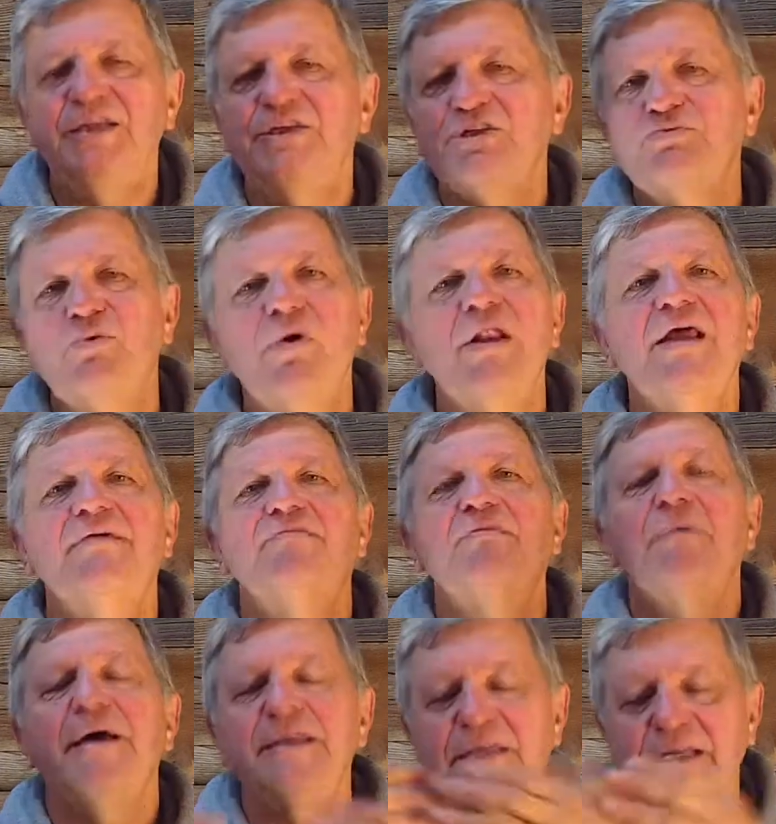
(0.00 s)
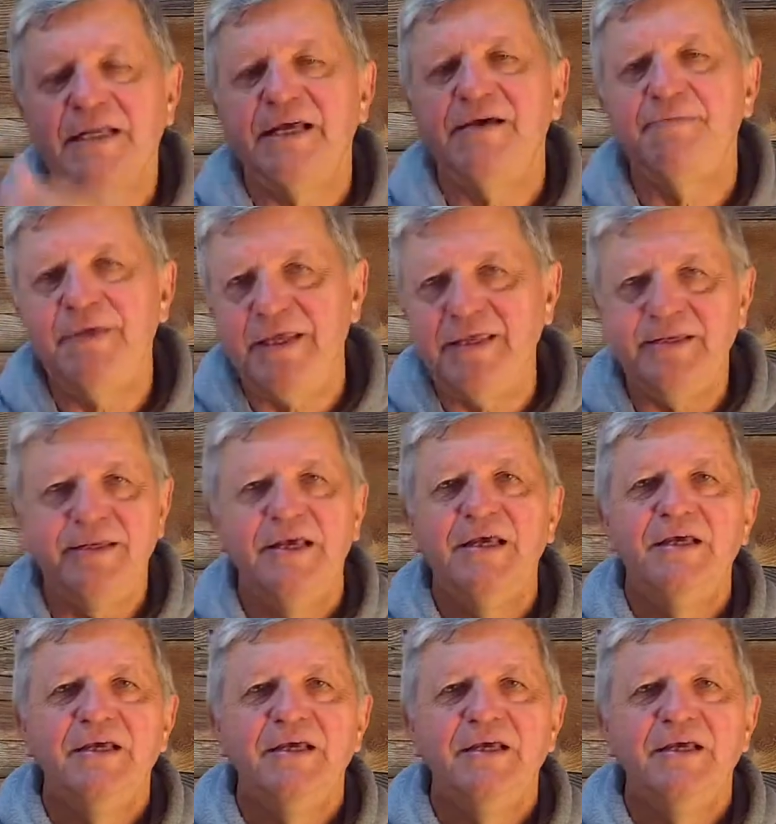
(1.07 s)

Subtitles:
just want everybody to come in,